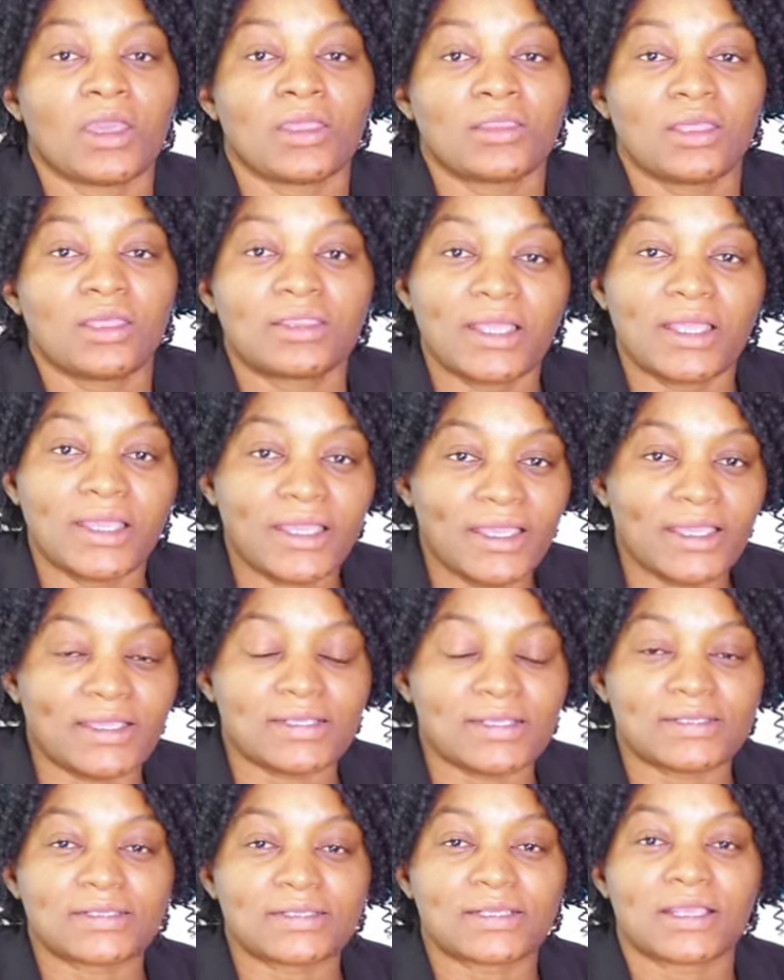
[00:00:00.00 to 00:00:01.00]
The thing
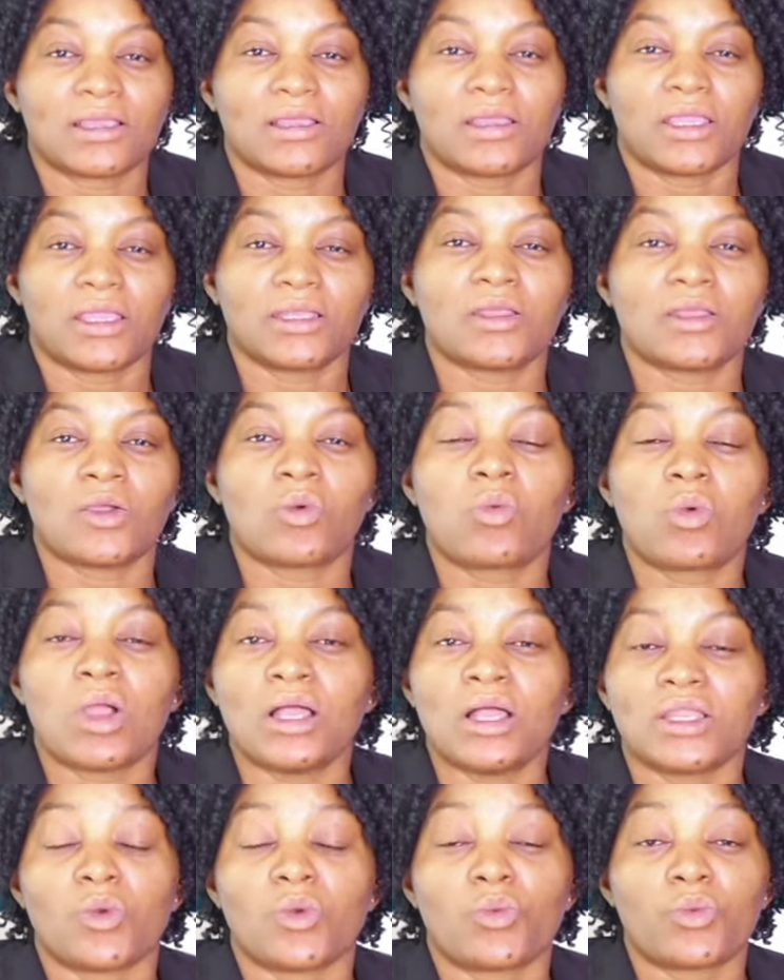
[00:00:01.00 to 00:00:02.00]
is, in the
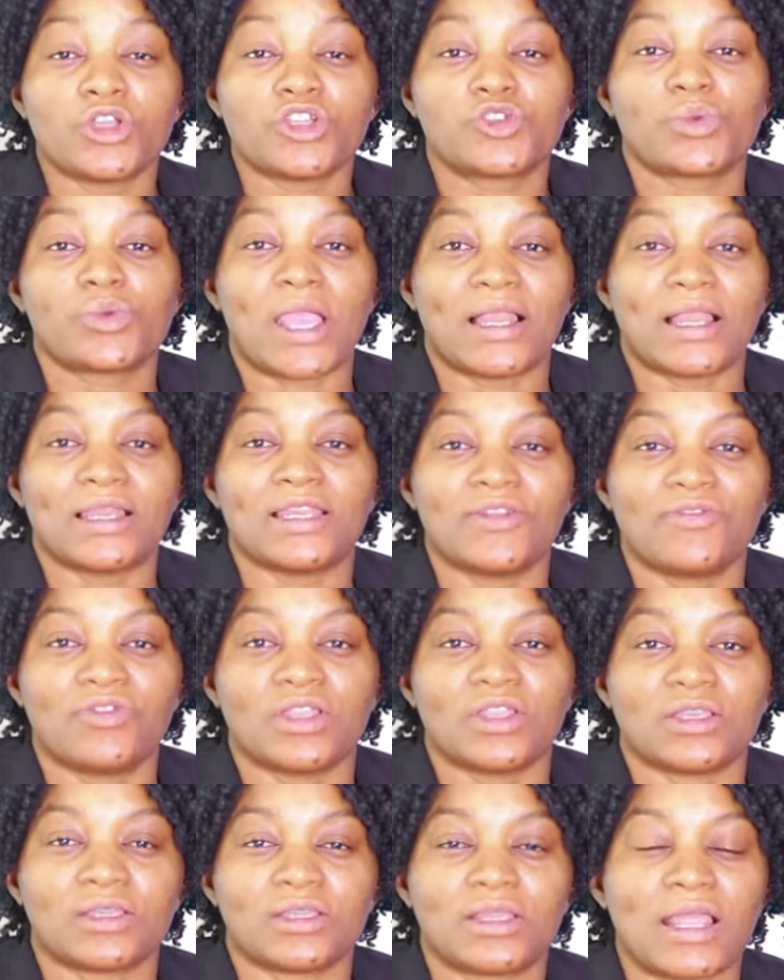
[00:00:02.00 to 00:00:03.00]
world in which we are
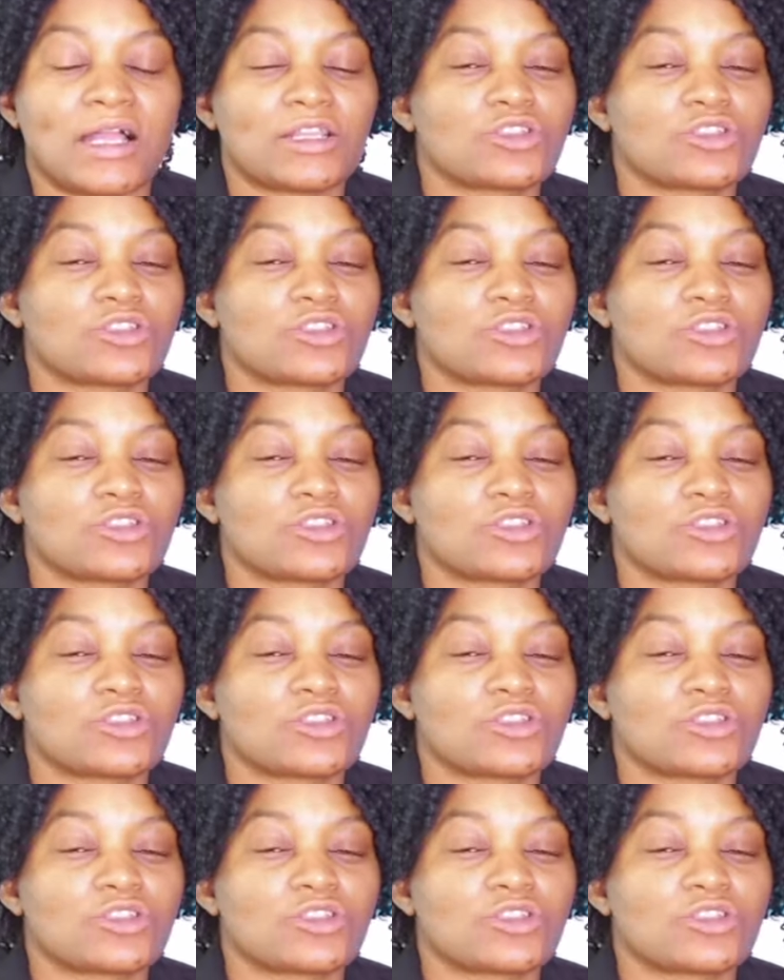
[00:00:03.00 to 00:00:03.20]
living, there are